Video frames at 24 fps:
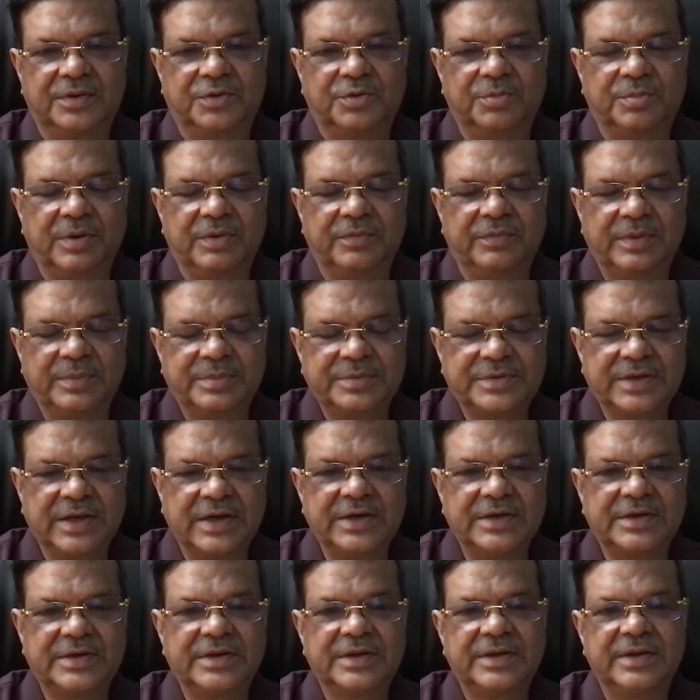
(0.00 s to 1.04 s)
my
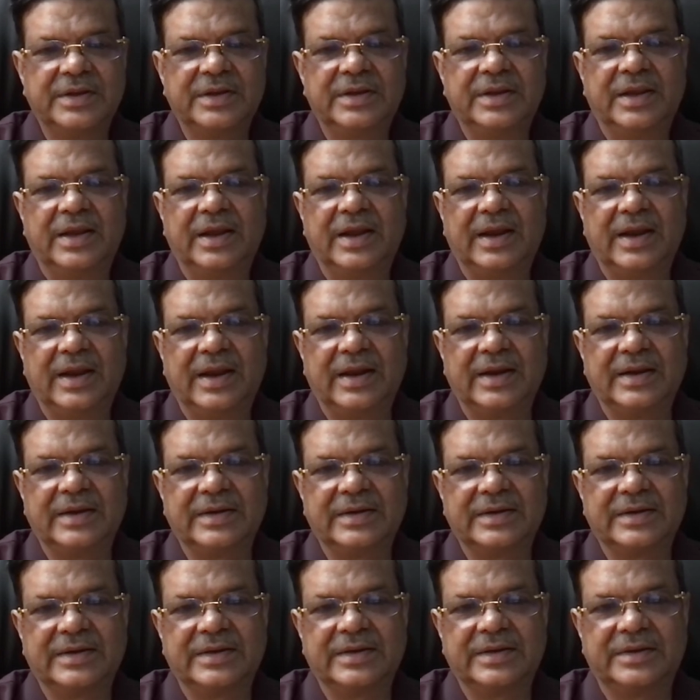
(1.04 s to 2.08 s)
website,
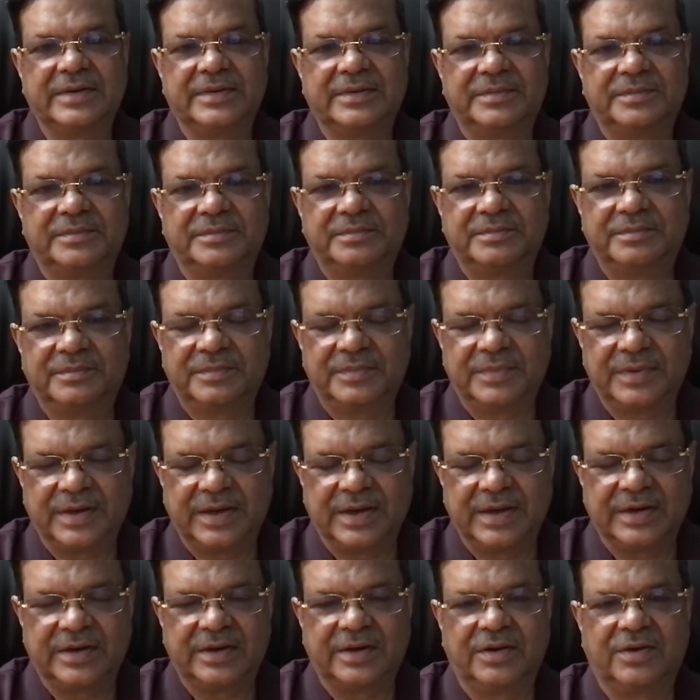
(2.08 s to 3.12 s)
and
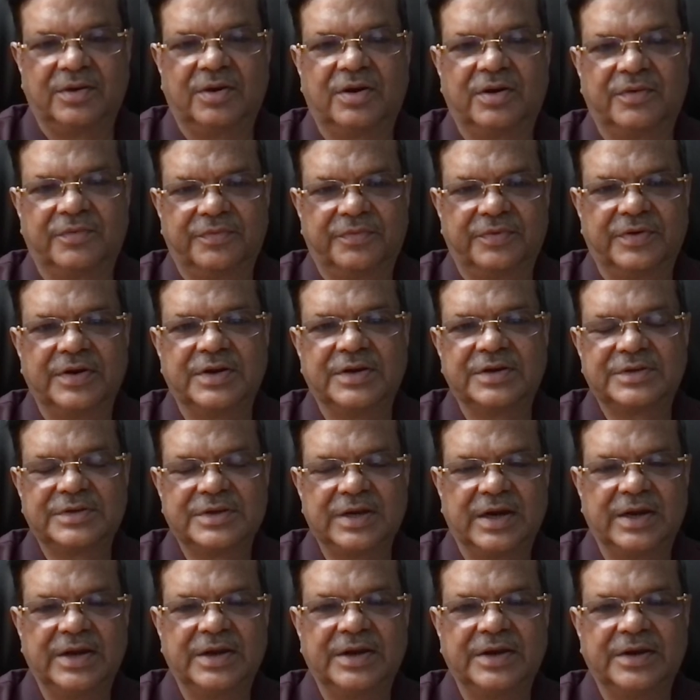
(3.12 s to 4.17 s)
get a lot of
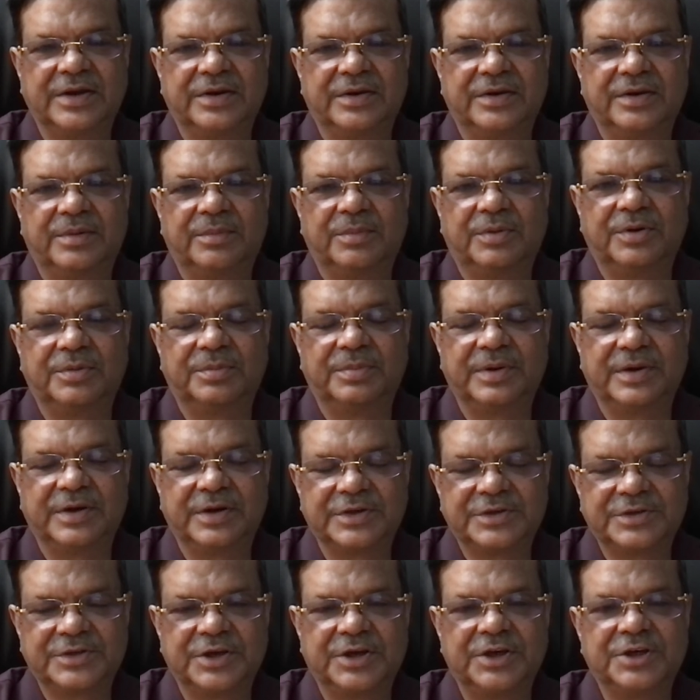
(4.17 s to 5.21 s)
understanding about my
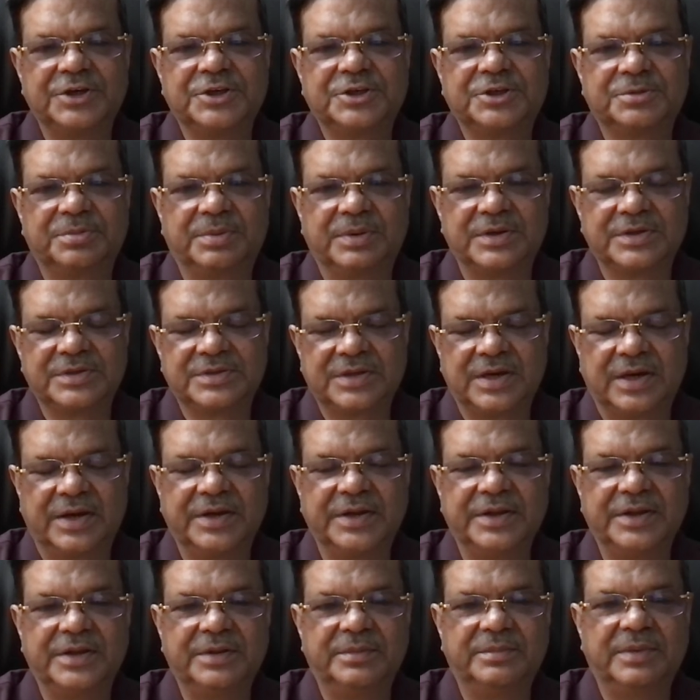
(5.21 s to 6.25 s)
research, my
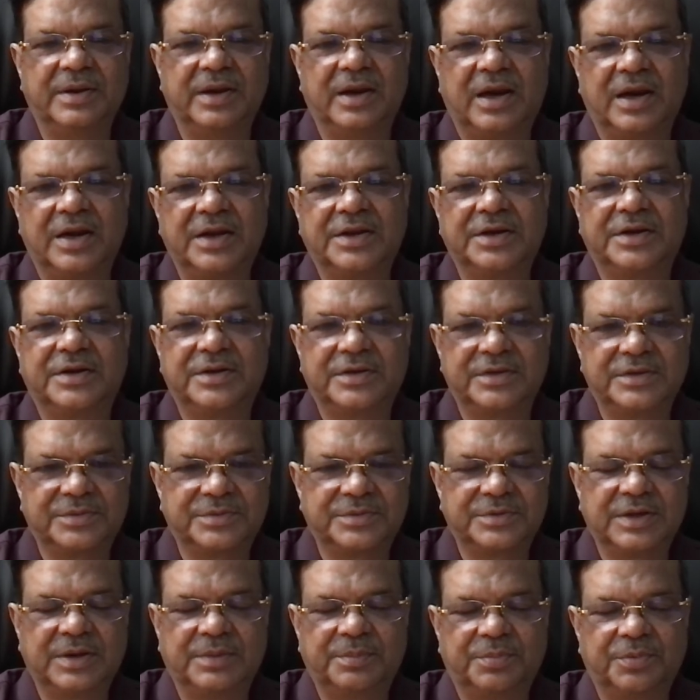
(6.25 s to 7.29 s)
study, my articles
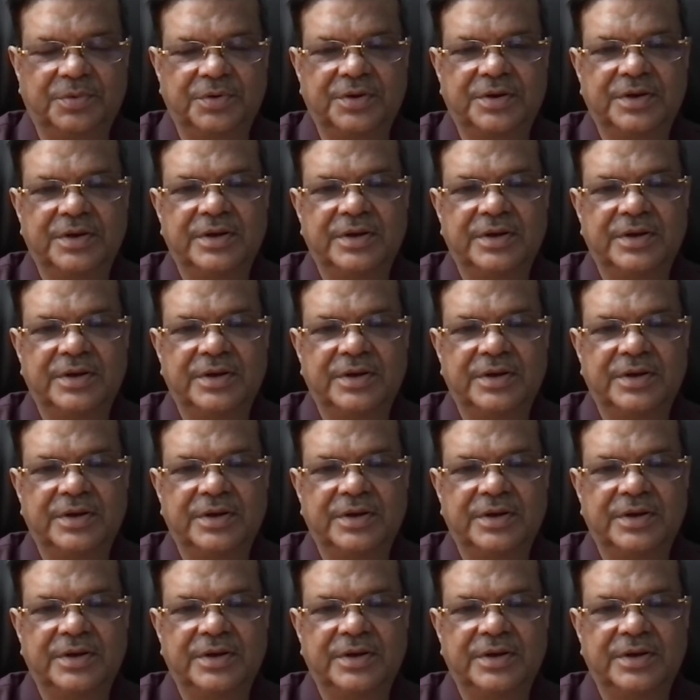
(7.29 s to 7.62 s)
which I put.